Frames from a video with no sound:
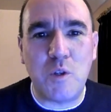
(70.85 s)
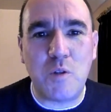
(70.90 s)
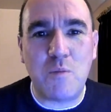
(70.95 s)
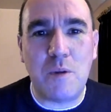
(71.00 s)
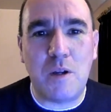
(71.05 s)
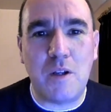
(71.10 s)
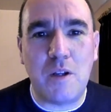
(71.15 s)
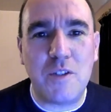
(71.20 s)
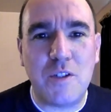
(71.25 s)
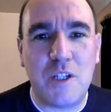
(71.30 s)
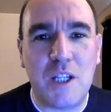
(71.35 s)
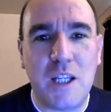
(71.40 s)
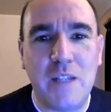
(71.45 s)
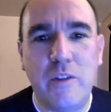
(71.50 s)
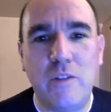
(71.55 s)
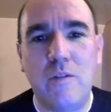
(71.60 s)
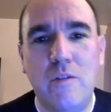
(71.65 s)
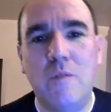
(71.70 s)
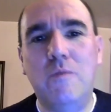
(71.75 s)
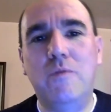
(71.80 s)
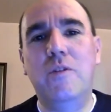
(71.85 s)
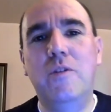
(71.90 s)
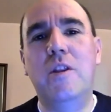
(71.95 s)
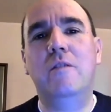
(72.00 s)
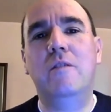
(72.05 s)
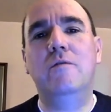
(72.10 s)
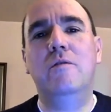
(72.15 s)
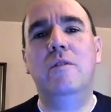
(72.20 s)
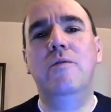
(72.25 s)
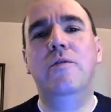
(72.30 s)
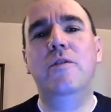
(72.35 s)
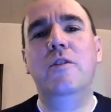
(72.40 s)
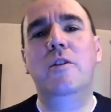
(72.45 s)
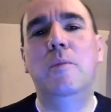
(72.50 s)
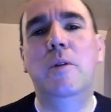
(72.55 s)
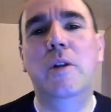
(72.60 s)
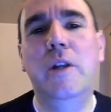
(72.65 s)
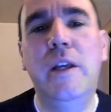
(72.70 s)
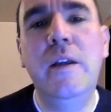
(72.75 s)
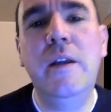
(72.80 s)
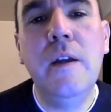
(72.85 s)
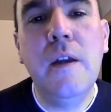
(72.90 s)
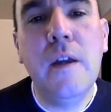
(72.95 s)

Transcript: which might sort of give you run for the money.